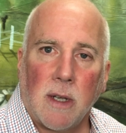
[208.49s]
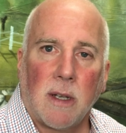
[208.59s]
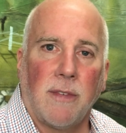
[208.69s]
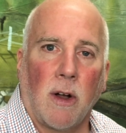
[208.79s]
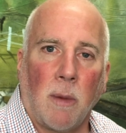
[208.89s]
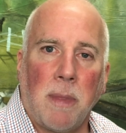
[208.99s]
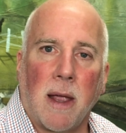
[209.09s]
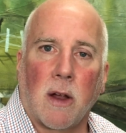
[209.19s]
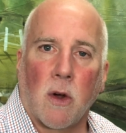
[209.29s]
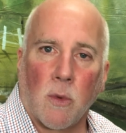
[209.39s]
develop
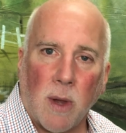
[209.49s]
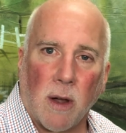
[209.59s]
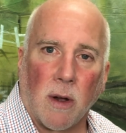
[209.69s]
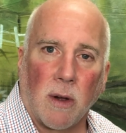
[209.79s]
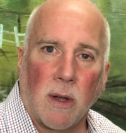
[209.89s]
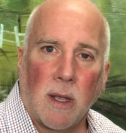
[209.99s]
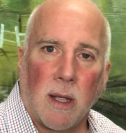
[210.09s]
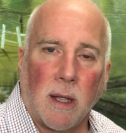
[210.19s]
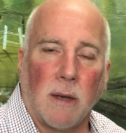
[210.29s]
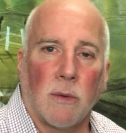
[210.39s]
their career
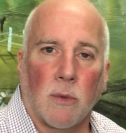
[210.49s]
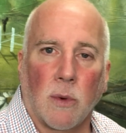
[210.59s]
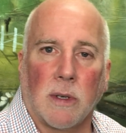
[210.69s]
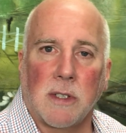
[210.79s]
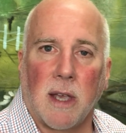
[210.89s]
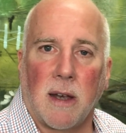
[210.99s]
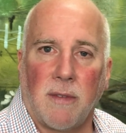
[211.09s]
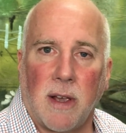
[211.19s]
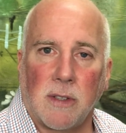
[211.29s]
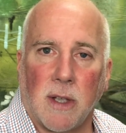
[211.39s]
in real estate
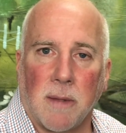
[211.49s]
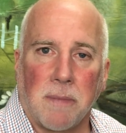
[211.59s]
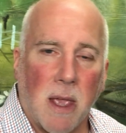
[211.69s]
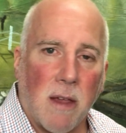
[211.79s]
investing.